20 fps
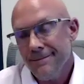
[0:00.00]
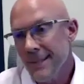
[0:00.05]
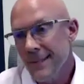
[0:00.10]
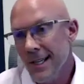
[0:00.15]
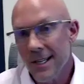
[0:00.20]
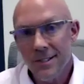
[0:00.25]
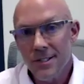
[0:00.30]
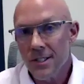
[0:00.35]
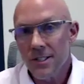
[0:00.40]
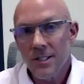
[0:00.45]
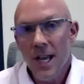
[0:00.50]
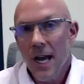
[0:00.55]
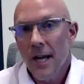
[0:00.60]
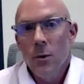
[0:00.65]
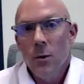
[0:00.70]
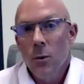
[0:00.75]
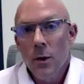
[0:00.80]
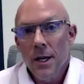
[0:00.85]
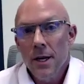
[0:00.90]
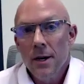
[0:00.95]
It's just kind
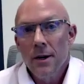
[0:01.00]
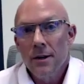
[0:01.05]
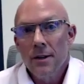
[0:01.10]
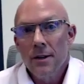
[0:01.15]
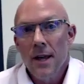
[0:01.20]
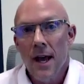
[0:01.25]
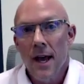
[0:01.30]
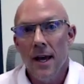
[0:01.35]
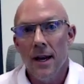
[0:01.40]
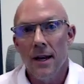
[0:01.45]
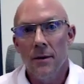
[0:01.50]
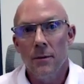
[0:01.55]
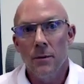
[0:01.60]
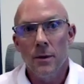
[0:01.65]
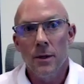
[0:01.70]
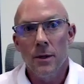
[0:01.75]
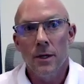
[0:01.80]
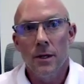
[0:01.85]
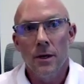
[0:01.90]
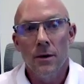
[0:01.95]
of weird that,
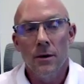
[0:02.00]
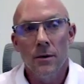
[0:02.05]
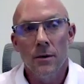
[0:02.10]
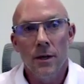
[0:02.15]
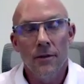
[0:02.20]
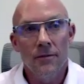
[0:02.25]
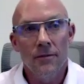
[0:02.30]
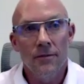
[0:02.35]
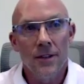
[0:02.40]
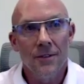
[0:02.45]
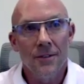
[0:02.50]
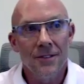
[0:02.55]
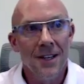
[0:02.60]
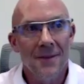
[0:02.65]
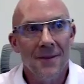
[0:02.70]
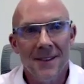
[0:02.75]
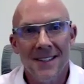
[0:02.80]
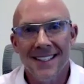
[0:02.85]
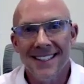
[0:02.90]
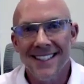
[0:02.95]
if
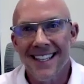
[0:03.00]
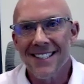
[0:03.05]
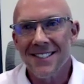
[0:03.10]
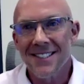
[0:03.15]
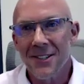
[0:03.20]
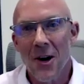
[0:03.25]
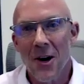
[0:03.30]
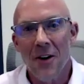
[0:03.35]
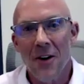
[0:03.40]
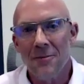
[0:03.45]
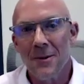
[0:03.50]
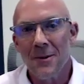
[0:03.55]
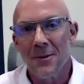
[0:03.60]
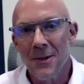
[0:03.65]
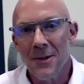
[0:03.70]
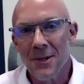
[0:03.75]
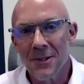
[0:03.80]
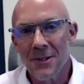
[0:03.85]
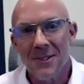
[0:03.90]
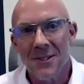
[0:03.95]
someone gets a call from a
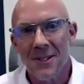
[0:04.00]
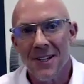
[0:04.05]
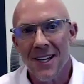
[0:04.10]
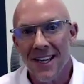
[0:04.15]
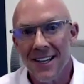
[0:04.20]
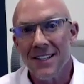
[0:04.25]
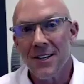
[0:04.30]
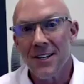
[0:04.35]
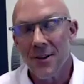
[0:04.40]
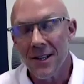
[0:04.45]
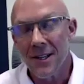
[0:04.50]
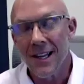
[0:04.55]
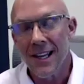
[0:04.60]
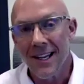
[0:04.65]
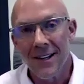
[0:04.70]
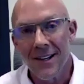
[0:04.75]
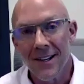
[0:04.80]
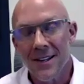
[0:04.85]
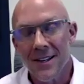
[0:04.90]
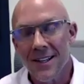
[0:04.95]
realtor and you're a
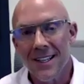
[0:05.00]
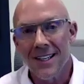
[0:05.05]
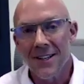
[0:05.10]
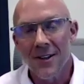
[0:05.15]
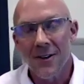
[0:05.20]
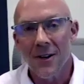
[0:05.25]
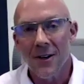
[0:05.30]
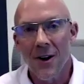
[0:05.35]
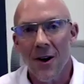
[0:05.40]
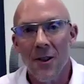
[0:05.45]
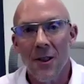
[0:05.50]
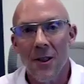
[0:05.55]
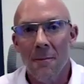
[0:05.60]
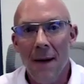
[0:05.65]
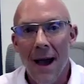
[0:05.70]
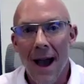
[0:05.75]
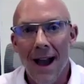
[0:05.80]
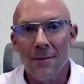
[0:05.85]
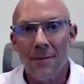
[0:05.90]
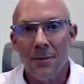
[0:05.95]
lender, that you don't call them
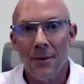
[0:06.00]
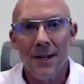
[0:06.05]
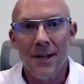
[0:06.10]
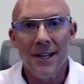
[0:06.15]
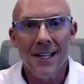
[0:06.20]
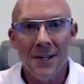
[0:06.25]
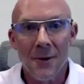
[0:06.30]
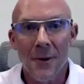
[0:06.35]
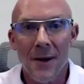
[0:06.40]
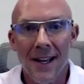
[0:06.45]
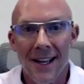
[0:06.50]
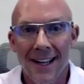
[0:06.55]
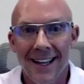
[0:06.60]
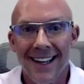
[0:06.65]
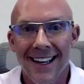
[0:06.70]
back pretty quick.